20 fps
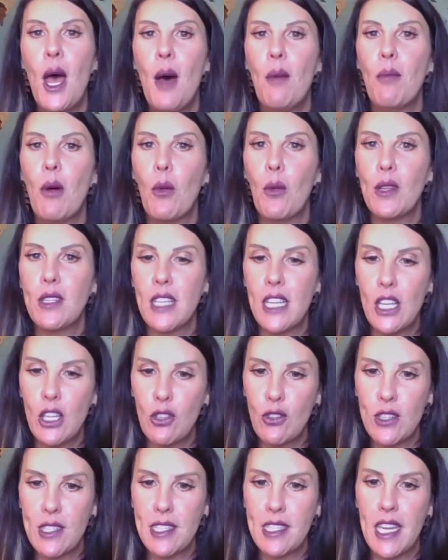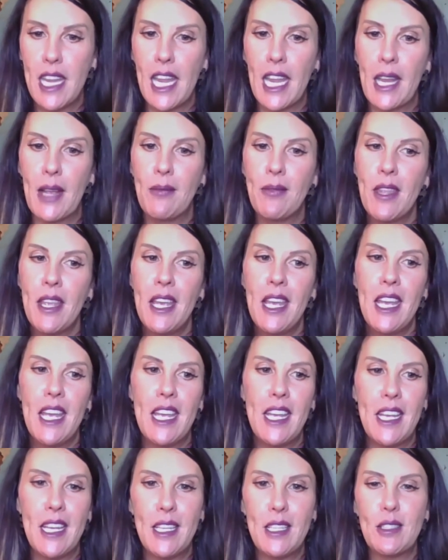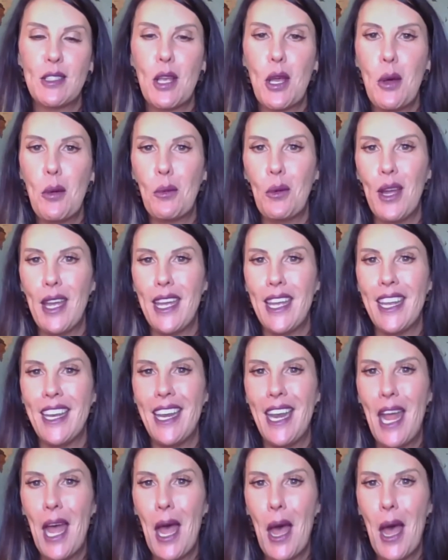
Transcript: But what's interesting is when